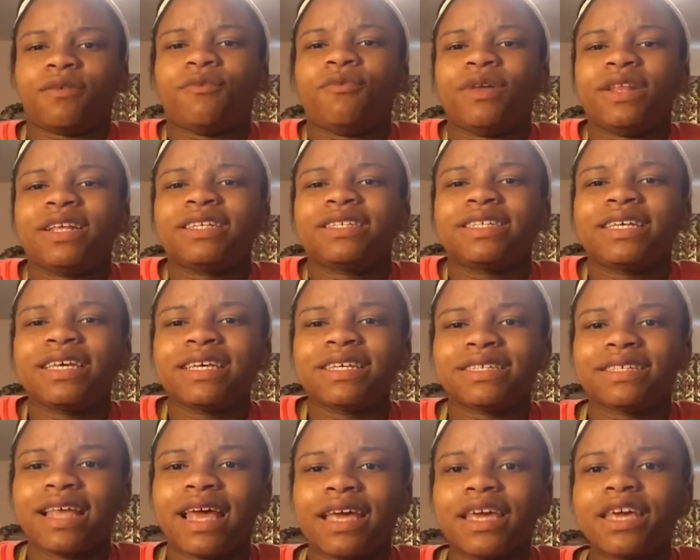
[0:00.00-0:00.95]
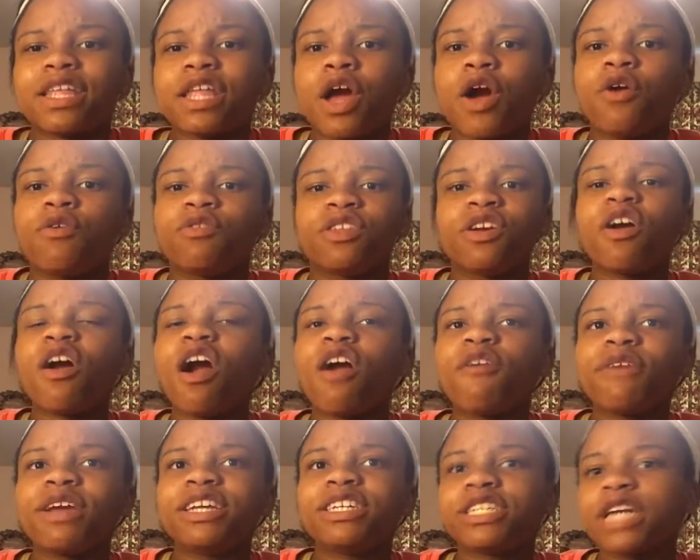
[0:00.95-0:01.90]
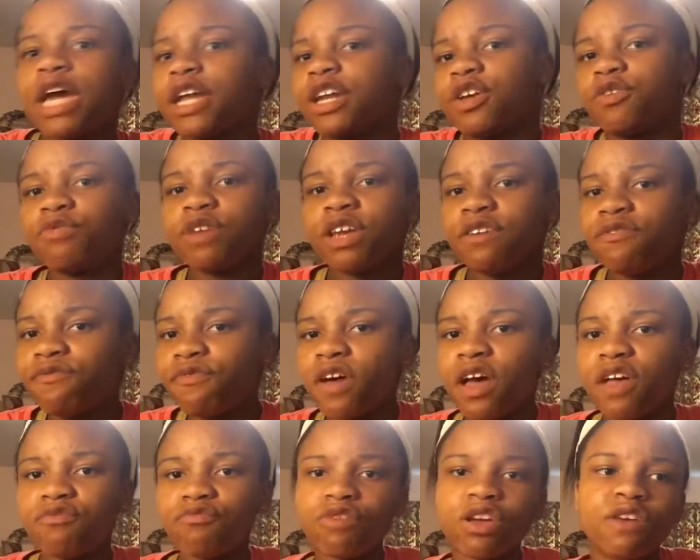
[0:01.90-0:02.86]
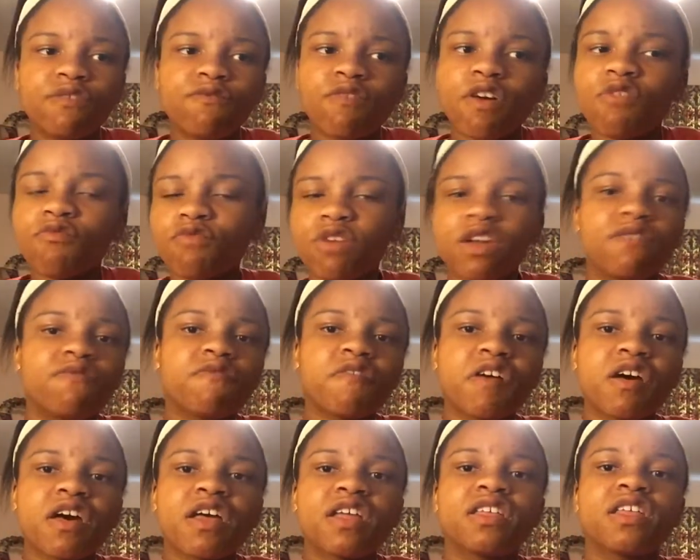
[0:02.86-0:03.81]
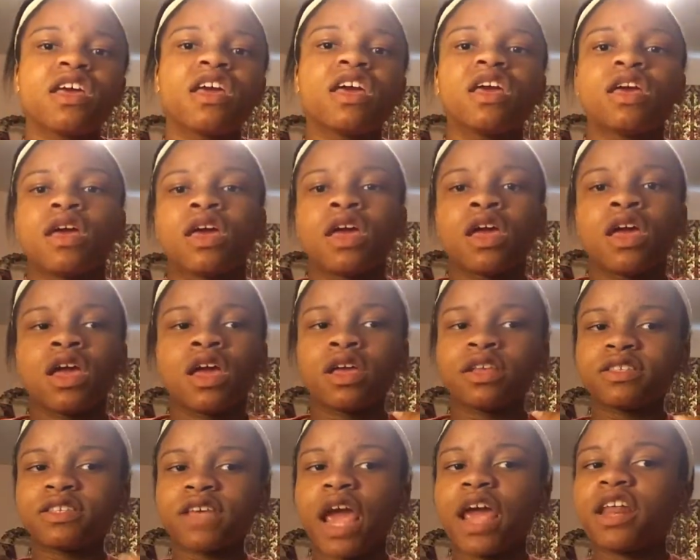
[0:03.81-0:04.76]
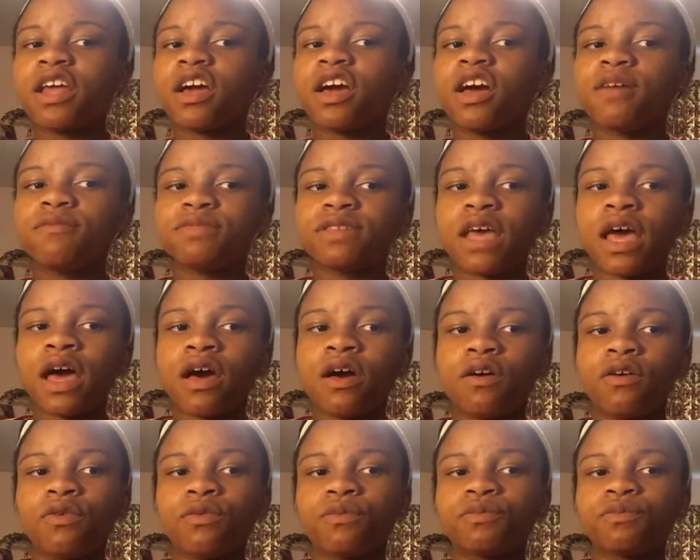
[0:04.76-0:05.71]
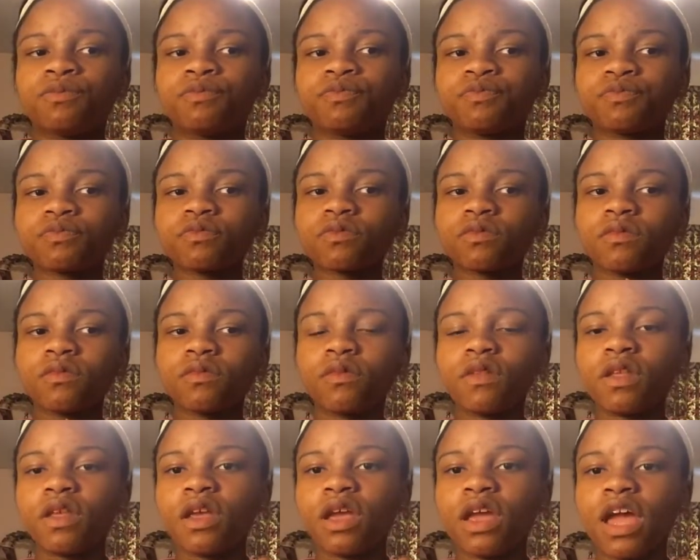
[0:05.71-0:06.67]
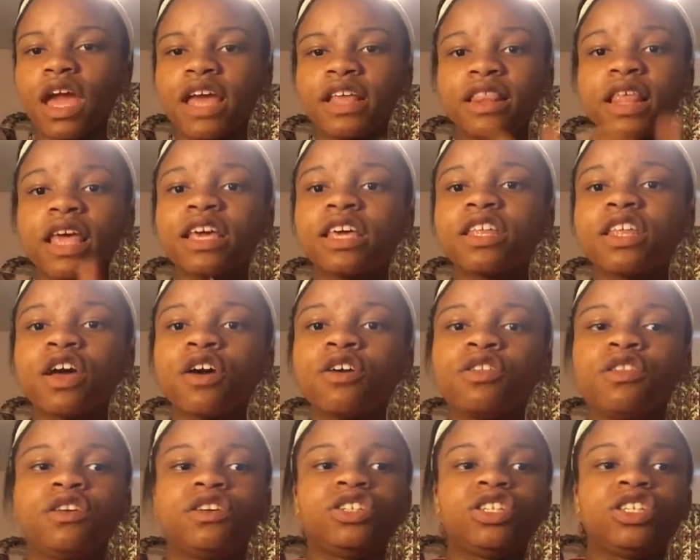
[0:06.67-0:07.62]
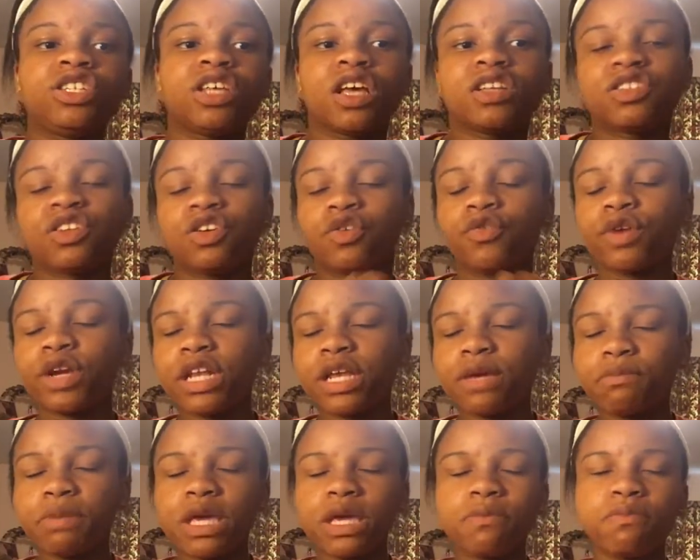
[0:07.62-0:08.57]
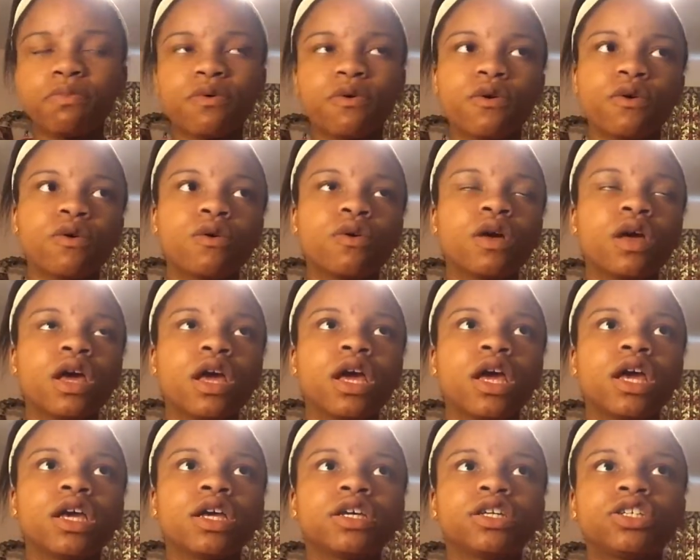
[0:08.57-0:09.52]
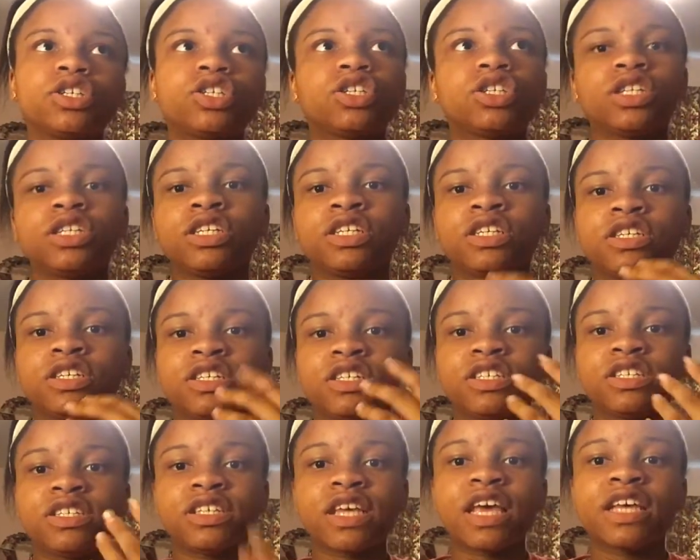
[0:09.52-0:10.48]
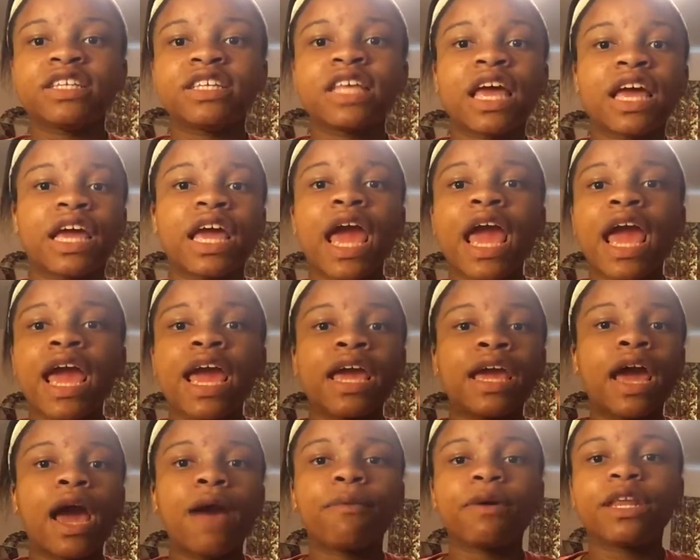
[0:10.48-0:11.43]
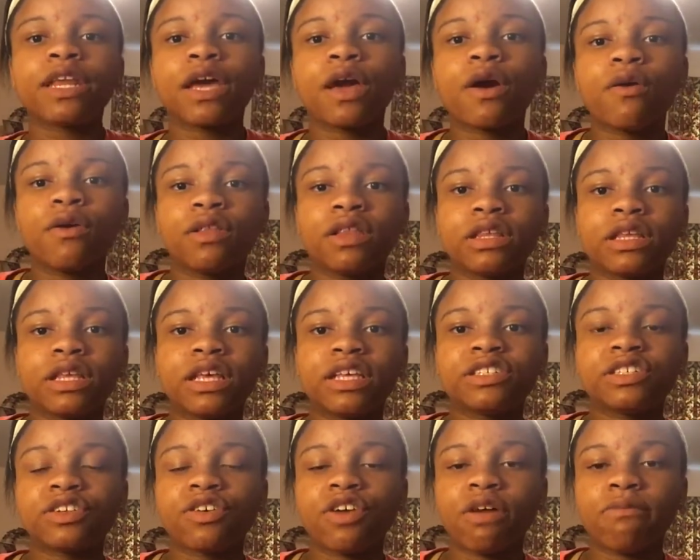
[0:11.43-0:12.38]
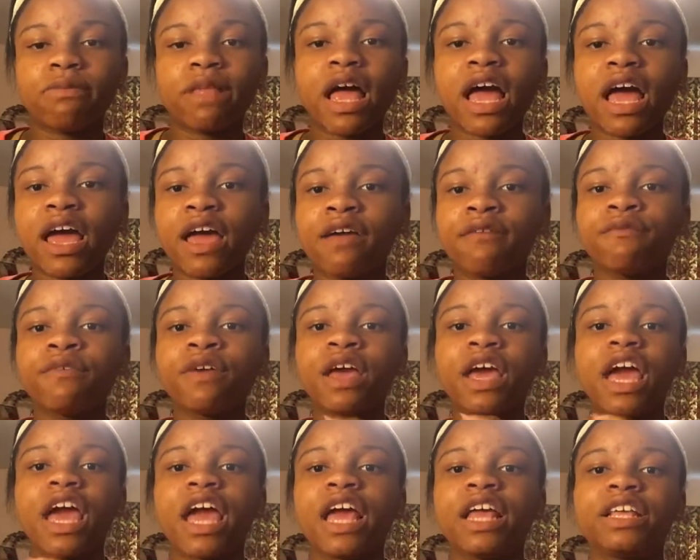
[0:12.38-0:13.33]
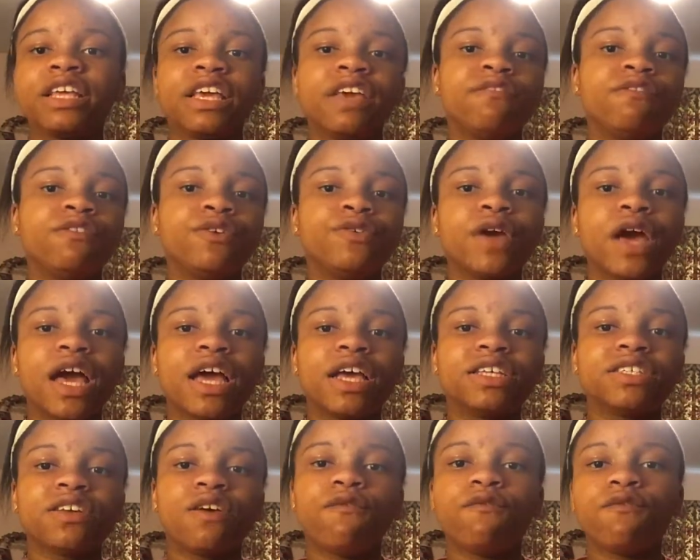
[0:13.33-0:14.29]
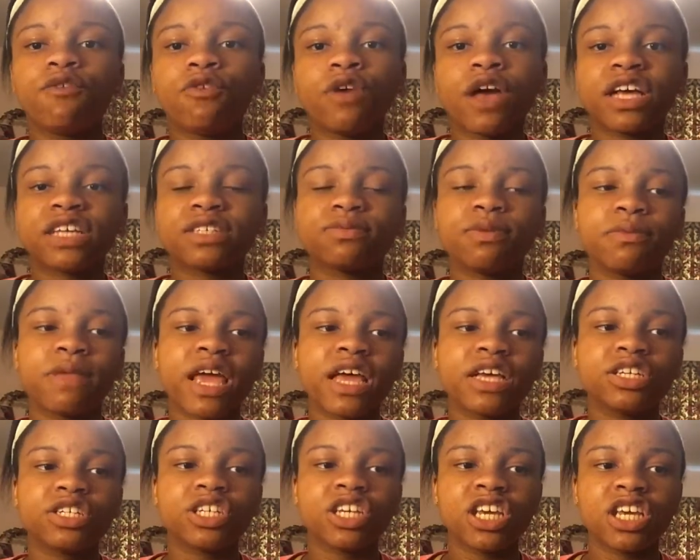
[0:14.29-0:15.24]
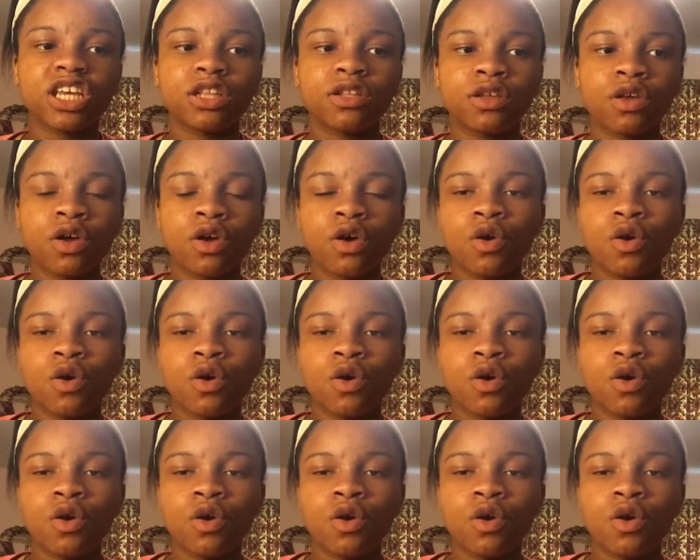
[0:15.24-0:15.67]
what is this? Like, you know, they're already shouting, refund, refund, refund. Tana comes out, and, like, you know, she's also greeting people. She says, like, hey, I'm going to go on Instagram Live and give you guys a full explanation,